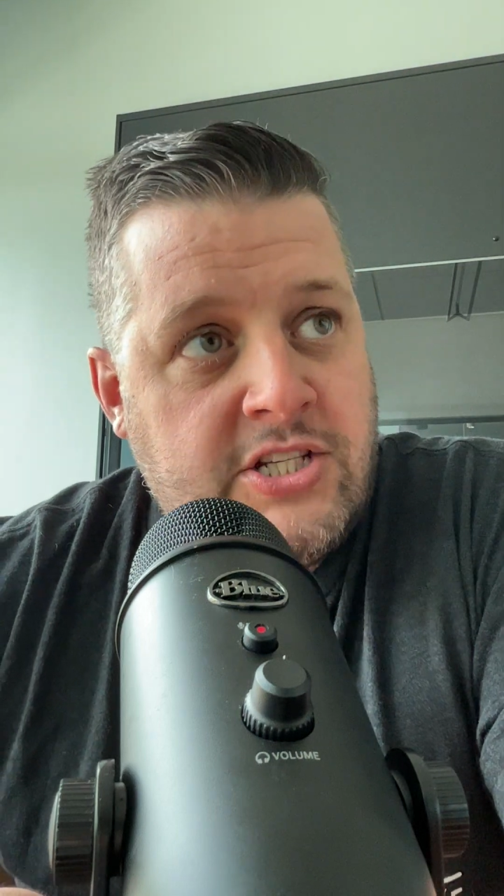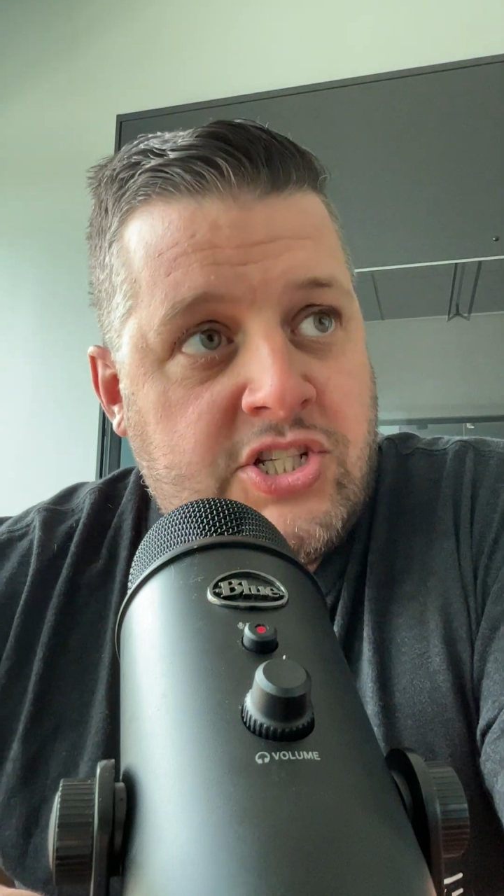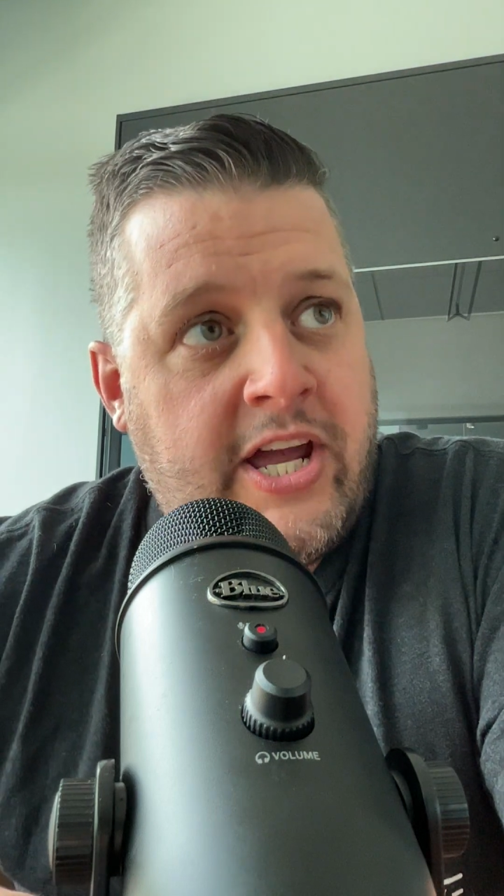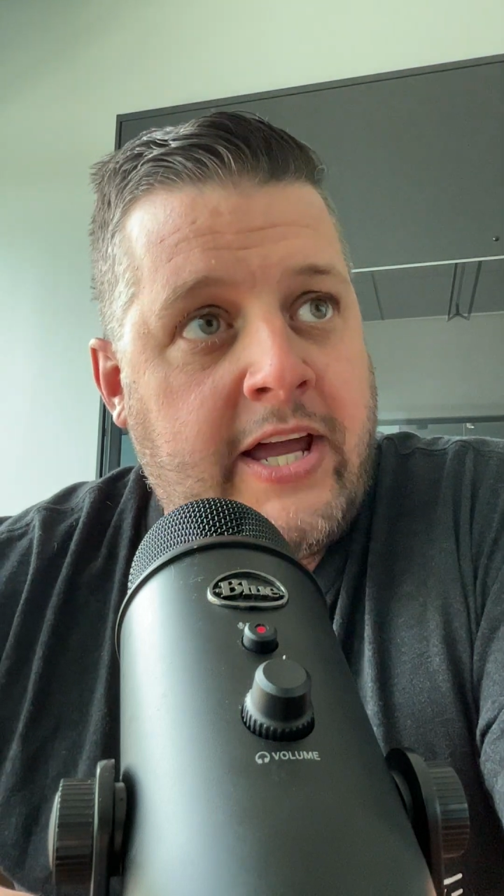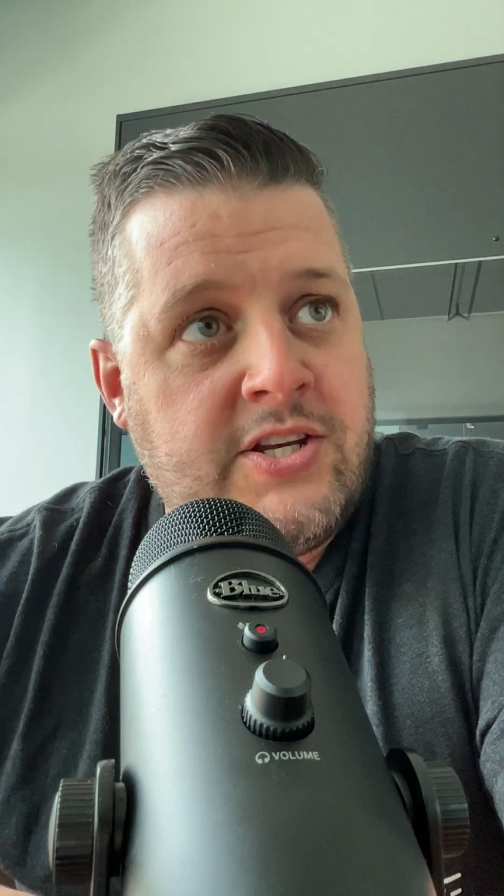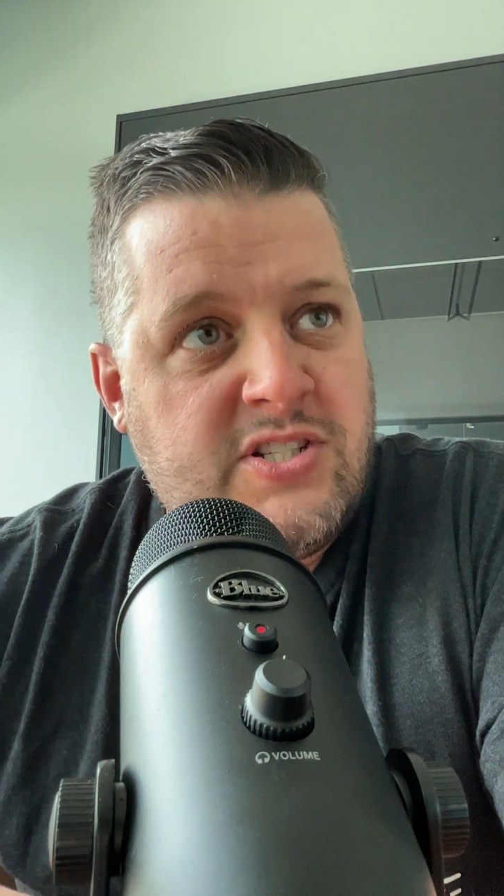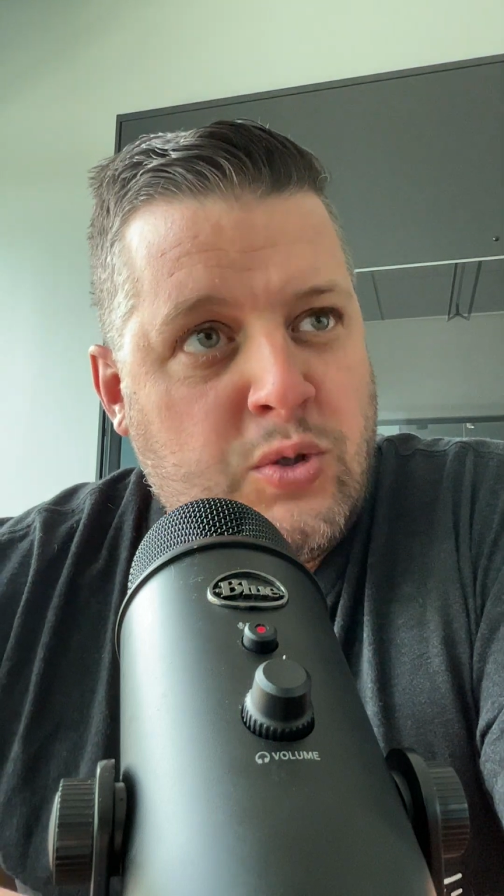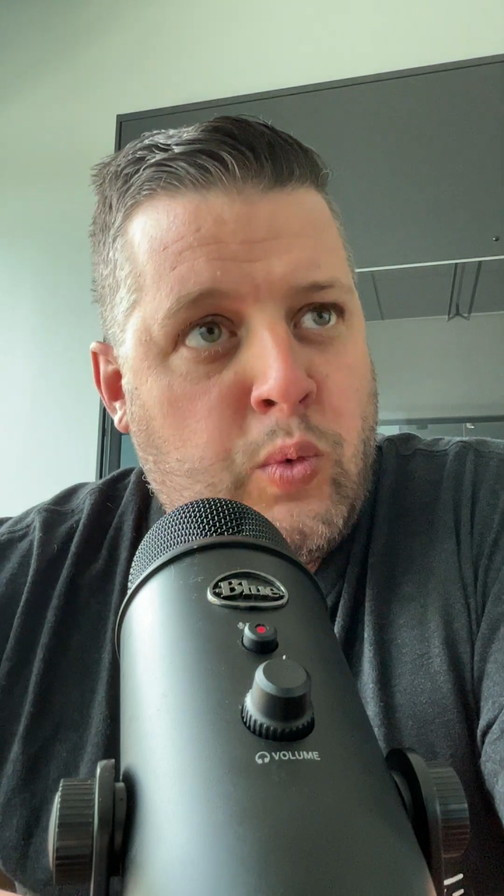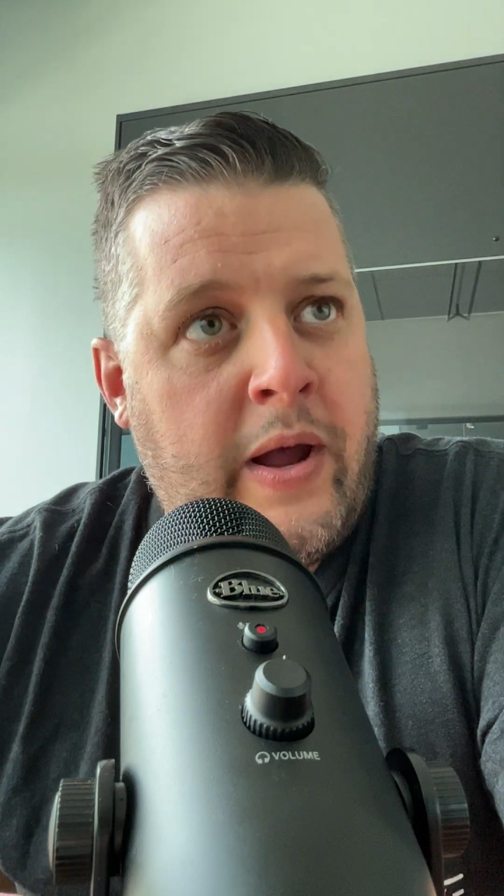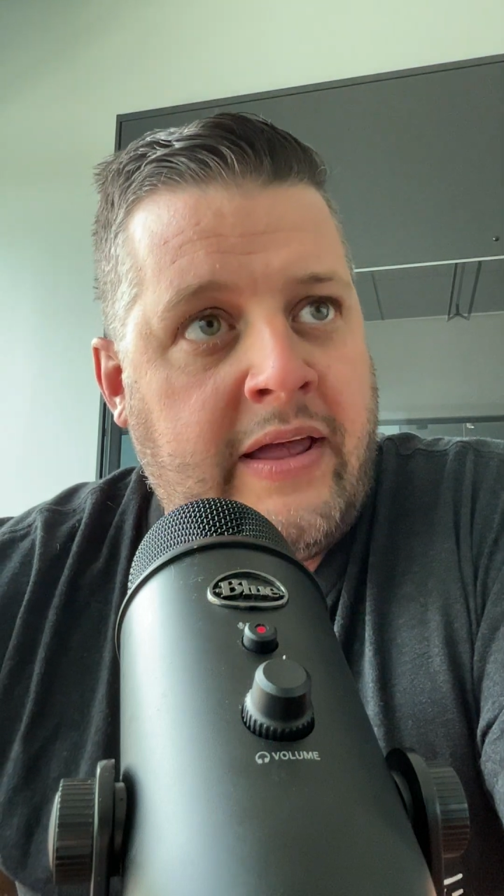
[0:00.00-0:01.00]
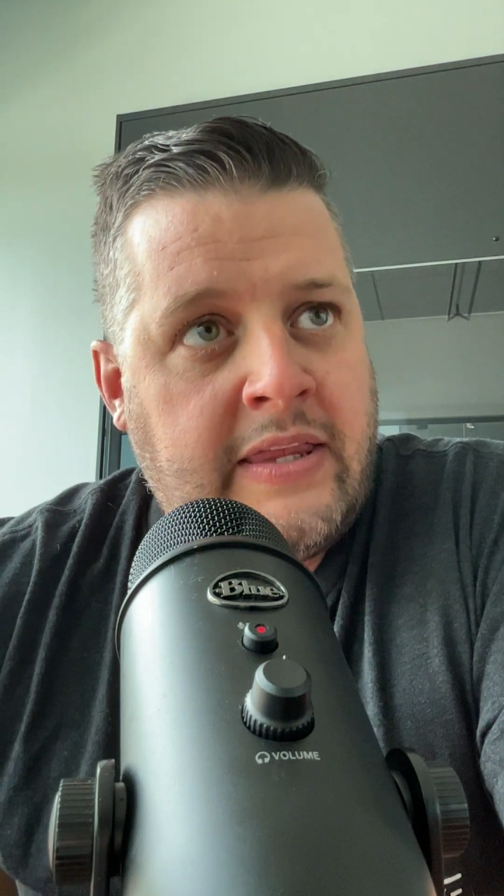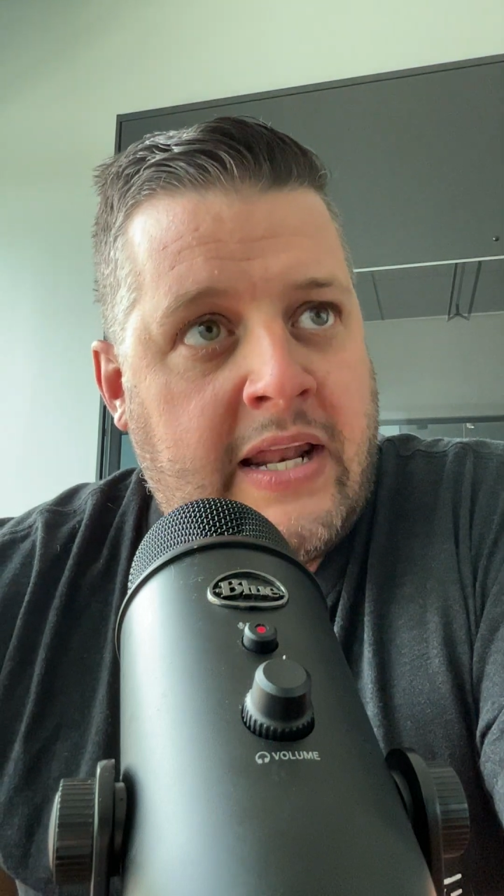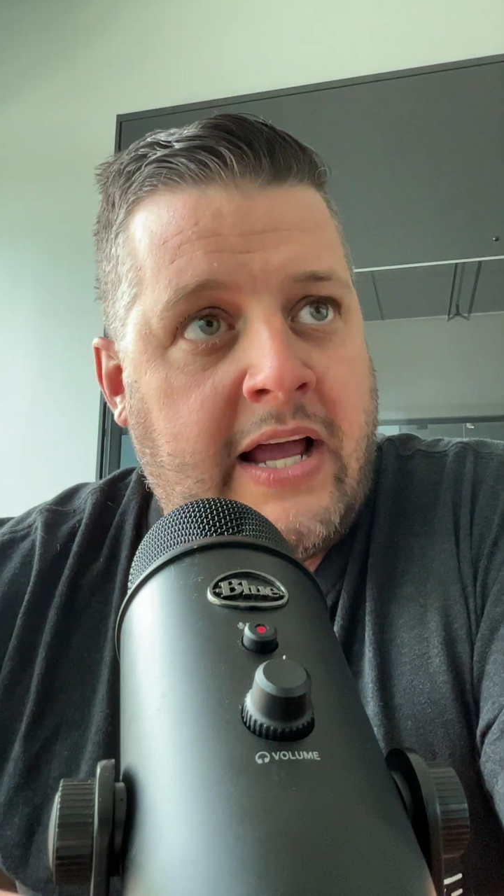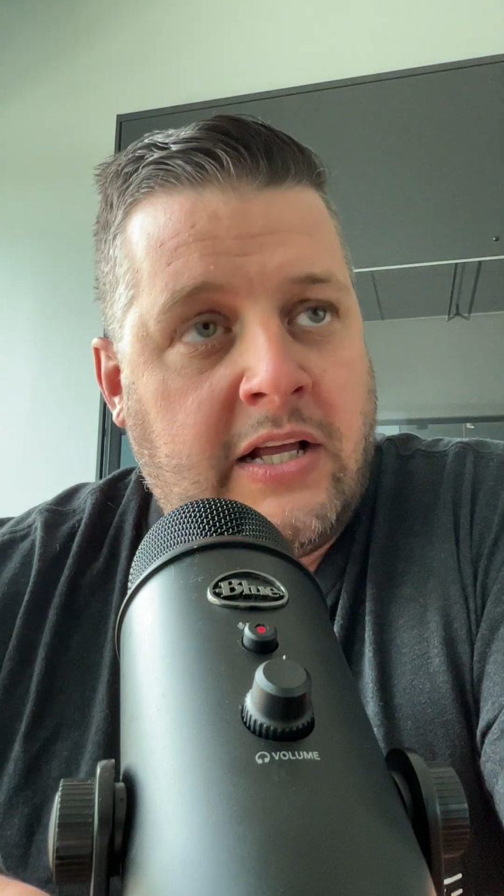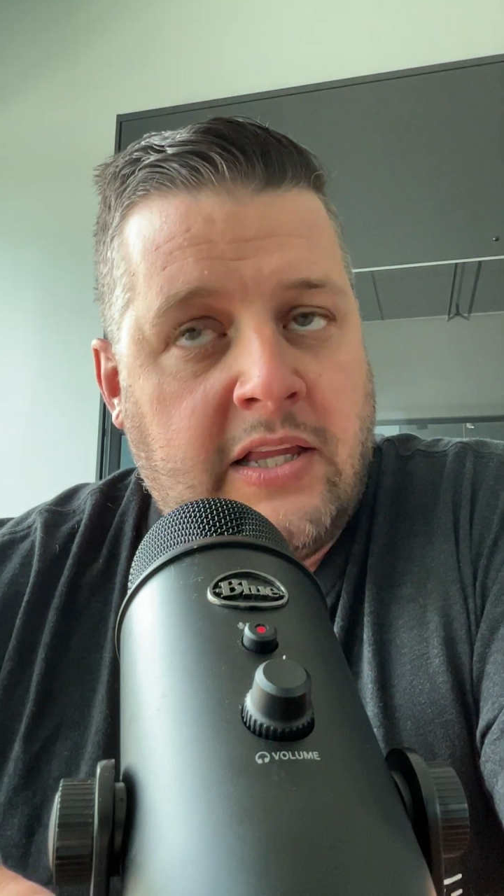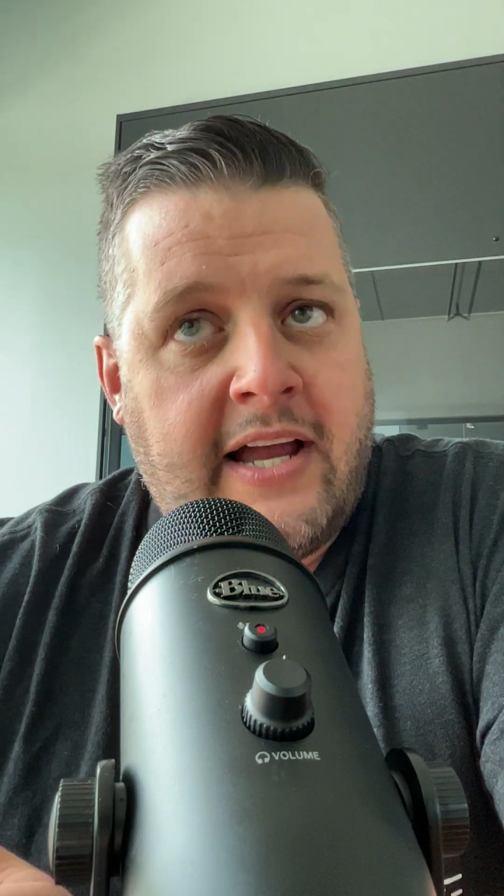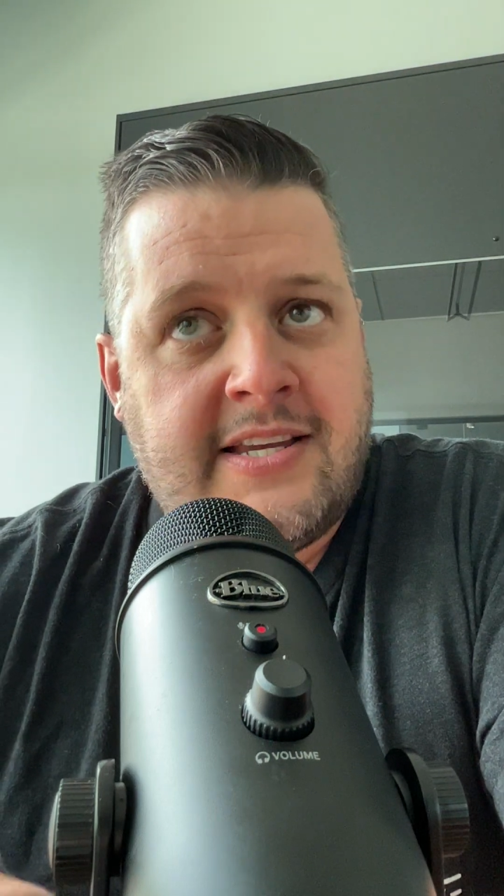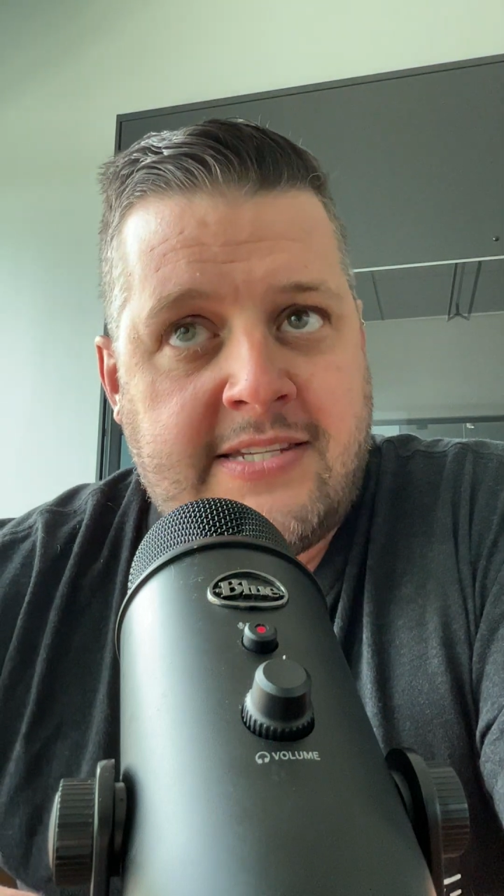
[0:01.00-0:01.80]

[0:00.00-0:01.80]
changed the way that I collect.